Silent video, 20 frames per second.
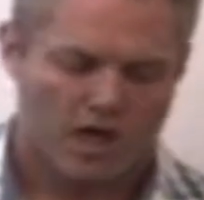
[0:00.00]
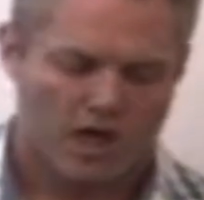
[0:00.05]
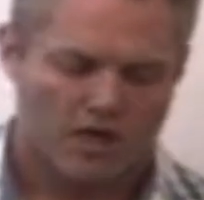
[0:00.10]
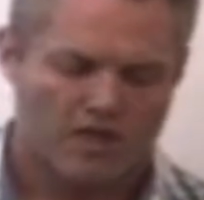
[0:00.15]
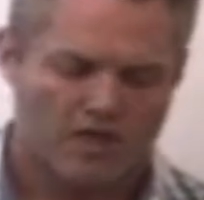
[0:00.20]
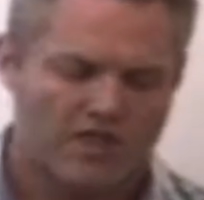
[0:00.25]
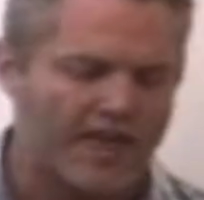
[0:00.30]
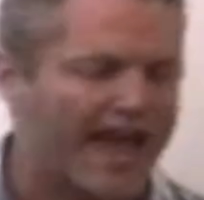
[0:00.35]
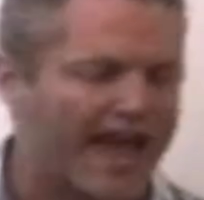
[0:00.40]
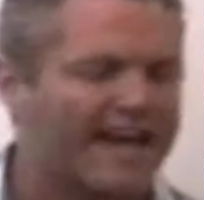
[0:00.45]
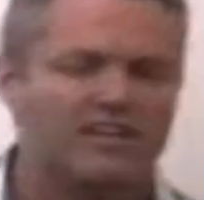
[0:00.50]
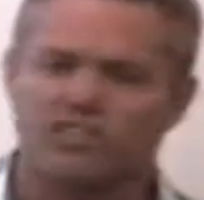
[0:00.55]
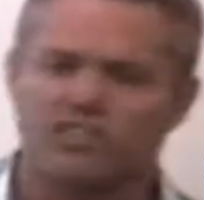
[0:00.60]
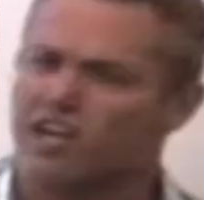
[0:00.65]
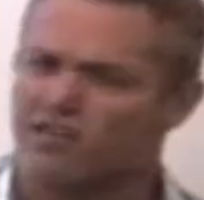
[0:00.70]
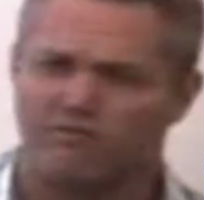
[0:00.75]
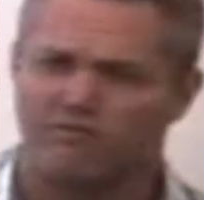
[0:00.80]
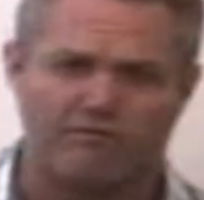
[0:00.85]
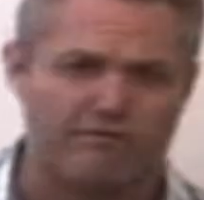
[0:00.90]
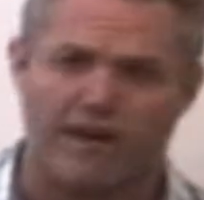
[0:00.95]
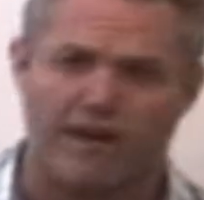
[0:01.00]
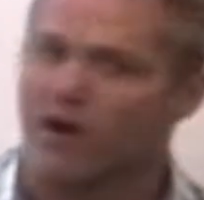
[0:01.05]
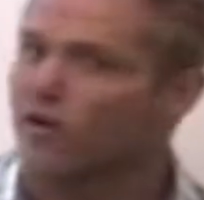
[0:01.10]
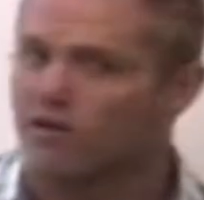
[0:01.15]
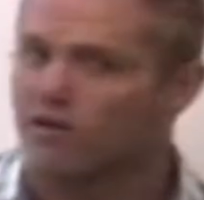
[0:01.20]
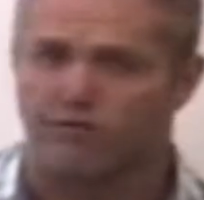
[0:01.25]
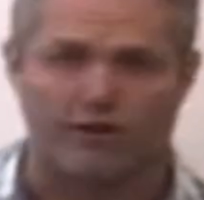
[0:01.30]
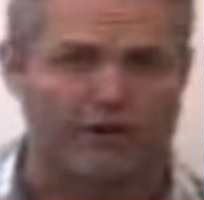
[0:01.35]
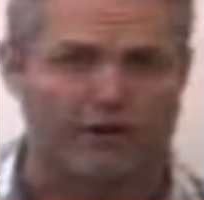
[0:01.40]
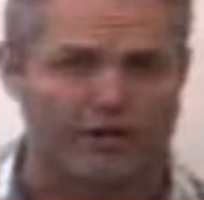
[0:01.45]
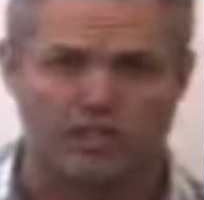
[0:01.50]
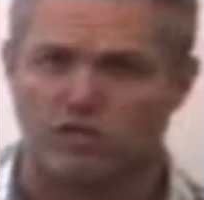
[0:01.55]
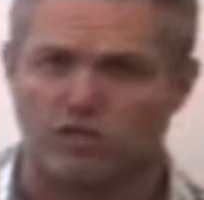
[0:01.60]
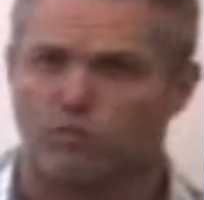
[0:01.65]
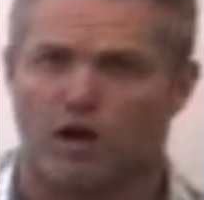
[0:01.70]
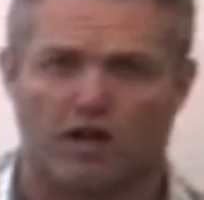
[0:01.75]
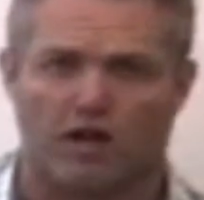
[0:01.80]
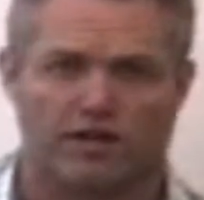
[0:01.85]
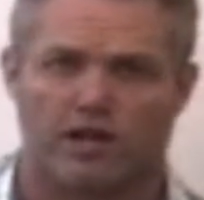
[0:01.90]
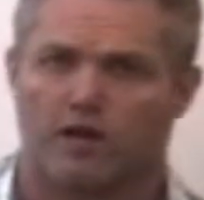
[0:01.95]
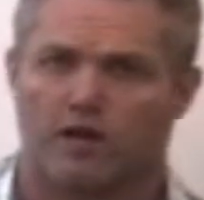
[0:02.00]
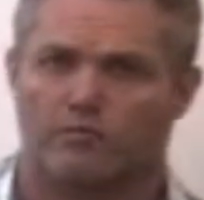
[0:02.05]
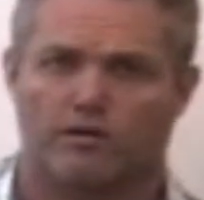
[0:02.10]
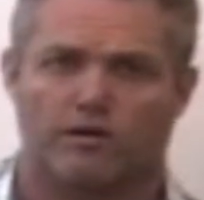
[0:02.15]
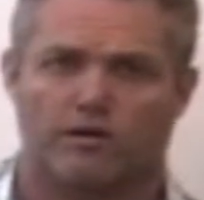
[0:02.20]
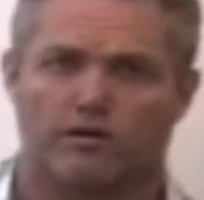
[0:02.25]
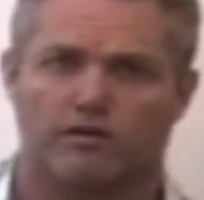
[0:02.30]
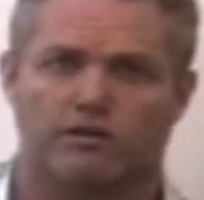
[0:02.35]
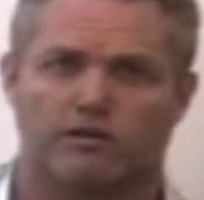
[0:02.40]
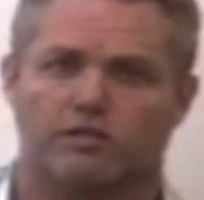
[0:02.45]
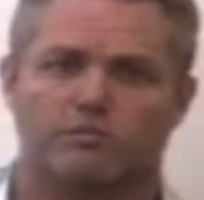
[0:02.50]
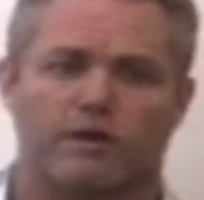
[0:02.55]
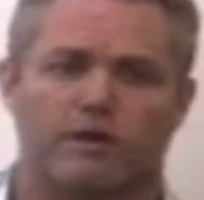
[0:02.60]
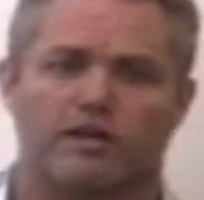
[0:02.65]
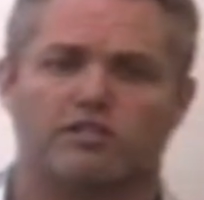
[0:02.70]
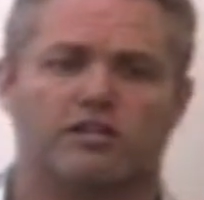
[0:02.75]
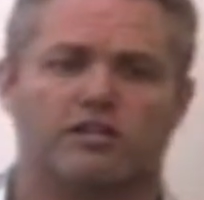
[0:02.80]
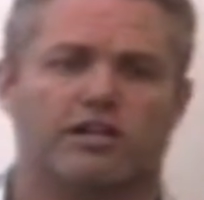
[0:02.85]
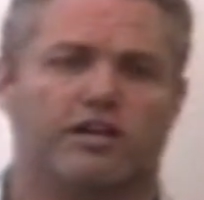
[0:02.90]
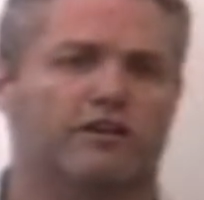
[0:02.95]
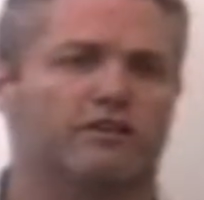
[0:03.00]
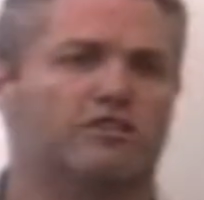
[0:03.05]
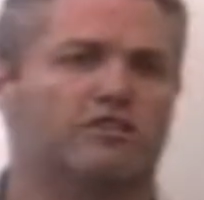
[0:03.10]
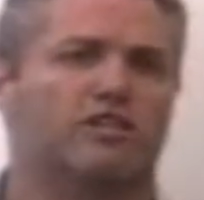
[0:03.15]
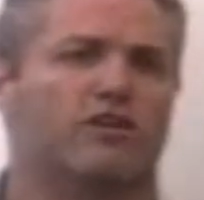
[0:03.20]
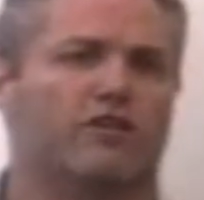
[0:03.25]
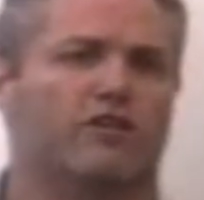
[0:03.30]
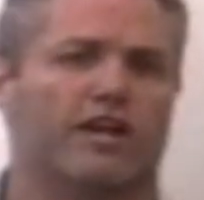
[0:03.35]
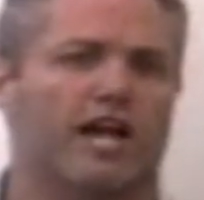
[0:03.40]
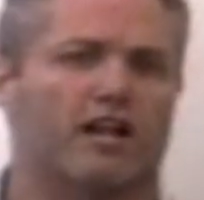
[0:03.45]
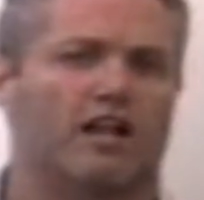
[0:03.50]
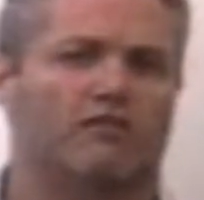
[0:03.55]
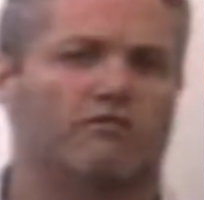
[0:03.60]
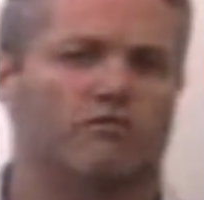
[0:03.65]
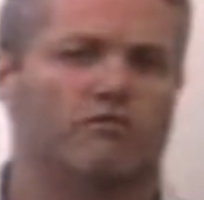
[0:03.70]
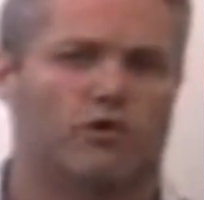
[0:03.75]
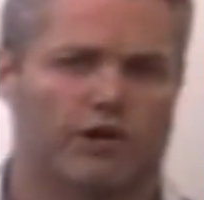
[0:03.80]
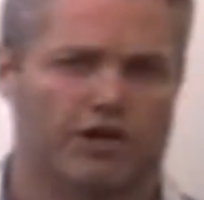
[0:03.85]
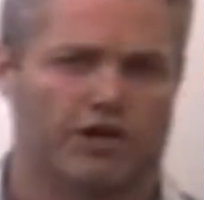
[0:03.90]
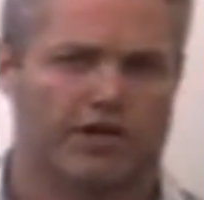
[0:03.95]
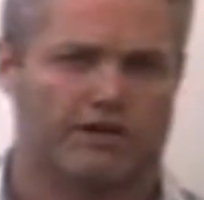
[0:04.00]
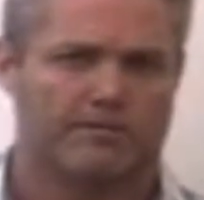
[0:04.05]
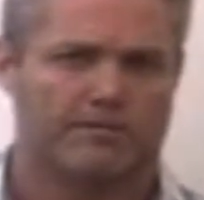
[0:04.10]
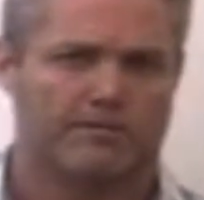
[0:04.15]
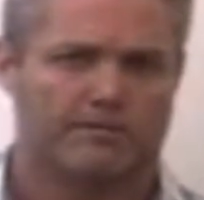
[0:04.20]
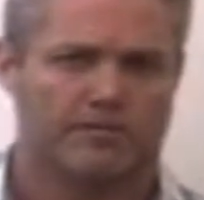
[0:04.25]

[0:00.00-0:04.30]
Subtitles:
That is a very, very small number, especially here in Southern California.